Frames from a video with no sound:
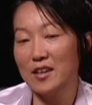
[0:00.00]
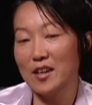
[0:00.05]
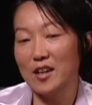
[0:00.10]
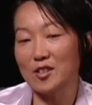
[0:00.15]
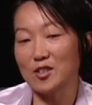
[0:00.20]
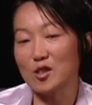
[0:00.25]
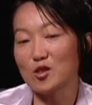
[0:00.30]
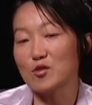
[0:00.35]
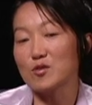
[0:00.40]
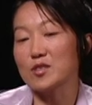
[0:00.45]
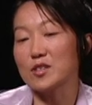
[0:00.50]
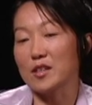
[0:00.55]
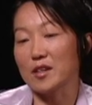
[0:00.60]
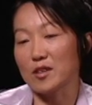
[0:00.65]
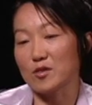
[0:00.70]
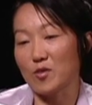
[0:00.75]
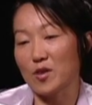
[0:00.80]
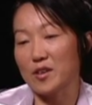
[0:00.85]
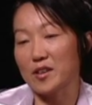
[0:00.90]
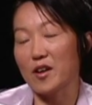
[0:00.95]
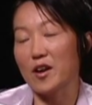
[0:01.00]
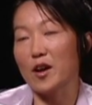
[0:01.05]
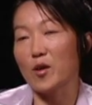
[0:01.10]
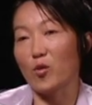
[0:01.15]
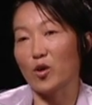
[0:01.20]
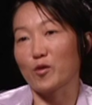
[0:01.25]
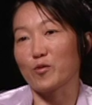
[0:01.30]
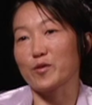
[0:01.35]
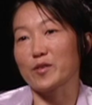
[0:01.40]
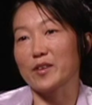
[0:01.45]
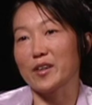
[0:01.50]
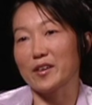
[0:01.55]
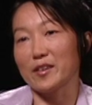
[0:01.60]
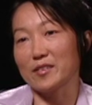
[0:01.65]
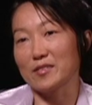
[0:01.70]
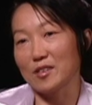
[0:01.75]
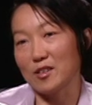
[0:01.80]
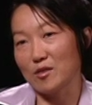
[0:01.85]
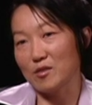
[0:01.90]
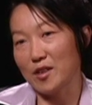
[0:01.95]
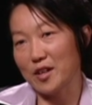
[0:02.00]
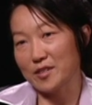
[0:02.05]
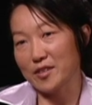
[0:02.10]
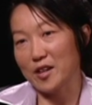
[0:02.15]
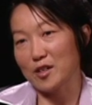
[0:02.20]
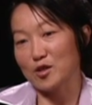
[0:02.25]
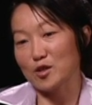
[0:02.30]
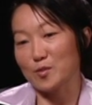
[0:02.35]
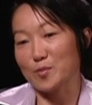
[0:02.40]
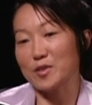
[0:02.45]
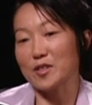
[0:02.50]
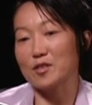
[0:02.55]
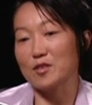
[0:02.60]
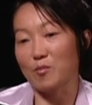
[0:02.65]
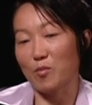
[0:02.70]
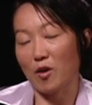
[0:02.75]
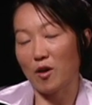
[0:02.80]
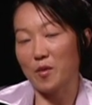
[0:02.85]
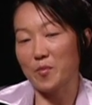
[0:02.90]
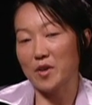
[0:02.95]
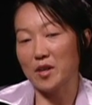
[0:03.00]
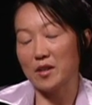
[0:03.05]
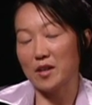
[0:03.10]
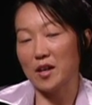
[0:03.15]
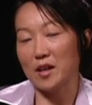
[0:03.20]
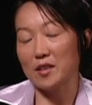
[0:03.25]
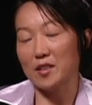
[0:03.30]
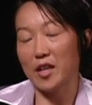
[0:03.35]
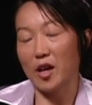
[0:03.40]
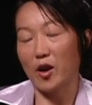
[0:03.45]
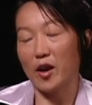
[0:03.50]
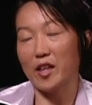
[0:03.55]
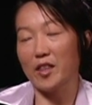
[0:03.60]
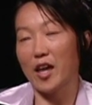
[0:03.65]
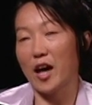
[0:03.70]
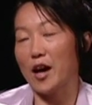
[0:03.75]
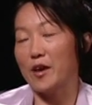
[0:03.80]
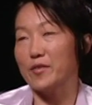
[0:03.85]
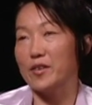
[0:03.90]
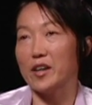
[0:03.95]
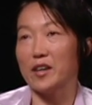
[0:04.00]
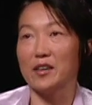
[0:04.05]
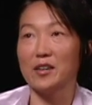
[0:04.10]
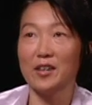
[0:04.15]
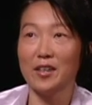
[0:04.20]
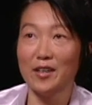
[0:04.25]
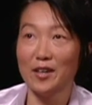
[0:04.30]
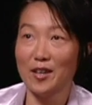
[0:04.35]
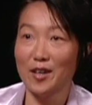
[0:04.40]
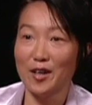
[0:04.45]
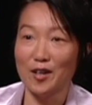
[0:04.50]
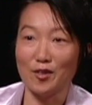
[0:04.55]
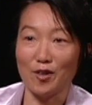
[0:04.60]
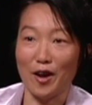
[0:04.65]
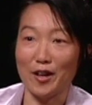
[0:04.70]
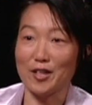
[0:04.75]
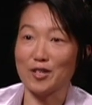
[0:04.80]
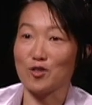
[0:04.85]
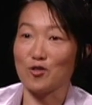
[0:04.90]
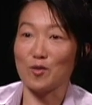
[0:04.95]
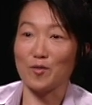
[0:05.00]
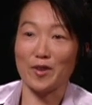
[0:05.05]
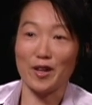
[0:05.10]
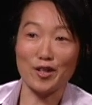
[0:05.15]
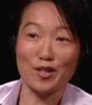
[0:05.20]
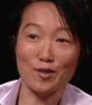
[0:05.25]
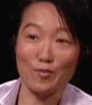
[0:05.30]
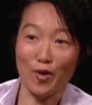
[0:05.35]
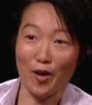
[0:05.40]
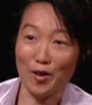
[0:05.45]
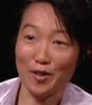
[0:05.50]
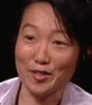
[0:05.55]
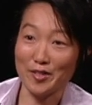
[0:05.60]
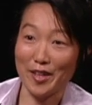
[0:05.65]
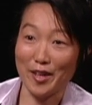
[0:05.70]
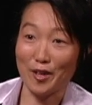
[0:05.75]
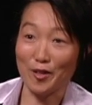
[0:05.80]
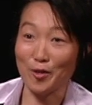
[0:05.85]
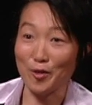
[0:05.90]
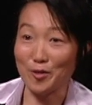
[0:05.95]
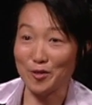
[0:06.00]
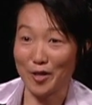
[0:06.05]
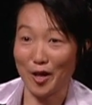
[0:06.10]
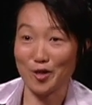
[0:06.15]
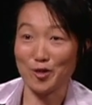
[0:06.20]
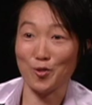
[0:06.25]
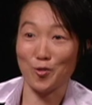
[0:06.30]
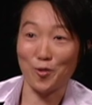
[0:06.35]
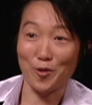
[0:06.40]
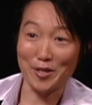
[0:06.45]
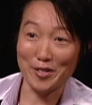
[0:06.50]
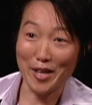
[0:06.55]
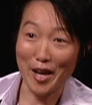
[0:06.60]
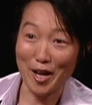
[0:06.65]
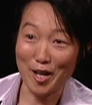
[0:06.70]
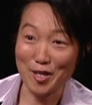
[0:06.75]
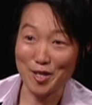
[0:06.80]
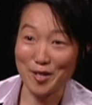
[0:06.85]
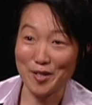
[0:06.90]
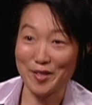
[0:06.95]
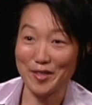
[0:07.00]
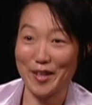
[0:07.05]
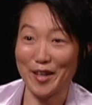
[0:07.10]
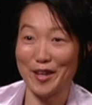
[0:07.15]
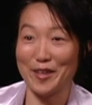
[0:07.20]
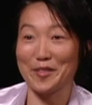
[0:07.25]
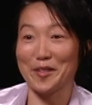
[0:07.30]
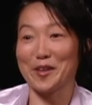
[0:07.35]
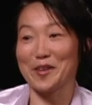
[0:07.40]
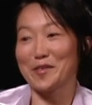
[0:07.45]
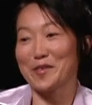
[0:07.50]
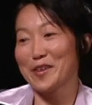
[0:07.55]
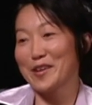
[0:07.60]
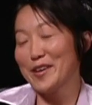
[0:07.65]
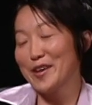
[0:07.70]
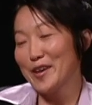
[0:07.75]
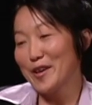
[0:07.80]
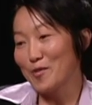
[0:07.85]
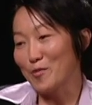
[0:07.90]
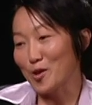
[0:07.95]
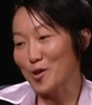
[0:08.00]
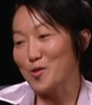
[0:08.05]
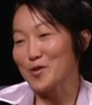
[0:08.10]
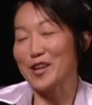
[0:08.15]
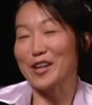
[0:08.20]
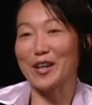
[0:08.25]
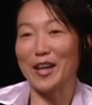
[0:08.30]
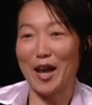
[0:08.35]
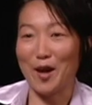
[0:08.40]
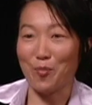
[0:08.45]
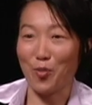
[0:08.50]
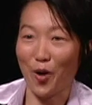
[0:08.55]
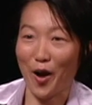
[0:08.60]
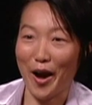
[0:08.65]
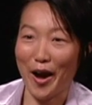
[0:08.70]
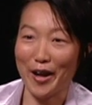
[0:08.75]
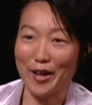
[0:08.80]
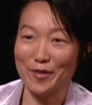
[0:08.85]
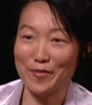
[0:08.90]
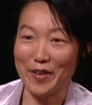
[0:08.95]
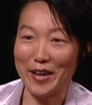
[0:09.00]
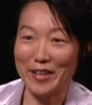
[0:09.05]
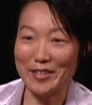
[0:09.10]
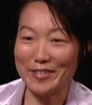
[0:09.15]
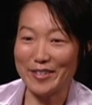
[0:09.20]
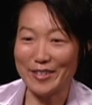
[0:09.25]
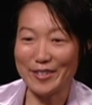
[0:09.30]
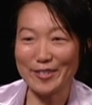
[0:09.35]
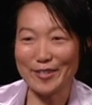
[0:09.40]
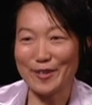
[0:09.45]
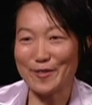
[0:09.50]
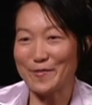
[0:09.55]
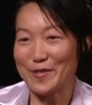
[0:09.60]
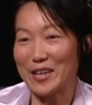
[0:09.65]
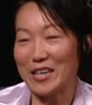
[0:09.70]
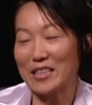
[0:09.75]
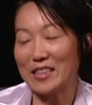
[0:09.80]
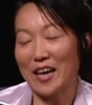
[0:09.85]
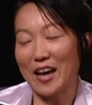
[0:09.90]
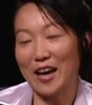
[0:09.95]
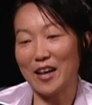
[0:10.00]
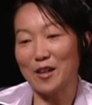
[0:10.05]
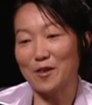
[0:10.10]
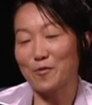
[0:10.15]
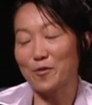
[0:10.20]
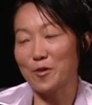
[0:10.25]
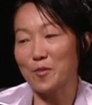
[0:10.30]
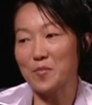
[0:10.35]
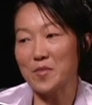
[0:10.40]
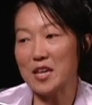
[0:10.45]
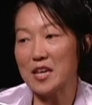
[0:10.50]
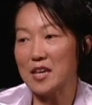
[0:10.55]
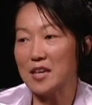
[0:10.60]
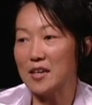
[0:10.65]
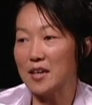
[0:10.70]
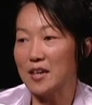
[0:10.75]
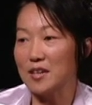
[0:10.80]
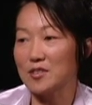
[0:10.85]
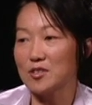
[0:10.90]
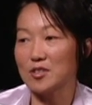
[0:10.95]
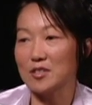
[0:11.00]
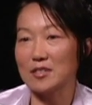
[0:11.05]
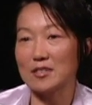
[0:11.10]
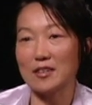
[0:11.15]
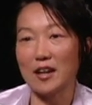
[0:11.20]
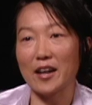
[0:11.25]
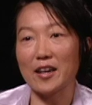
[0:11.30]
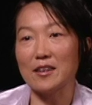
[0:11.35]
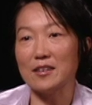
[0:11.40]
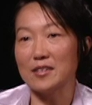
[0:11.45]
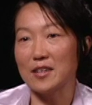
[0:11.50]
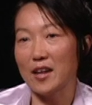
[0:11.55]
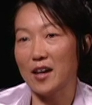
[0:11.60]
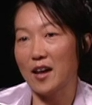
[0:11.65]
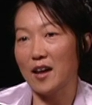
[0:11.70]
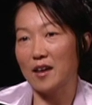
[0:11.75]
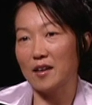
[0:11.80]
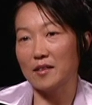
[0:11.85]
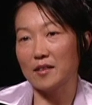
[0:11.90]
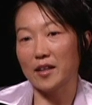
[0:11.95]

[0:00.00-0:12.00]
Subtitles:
It's interesting because right now I work for the Los Angeles Police Department, and they have a non-discrimination policy that includes sexual orientation. They like recruit at gay pride events and stuff like that. And for me, it's just night and day.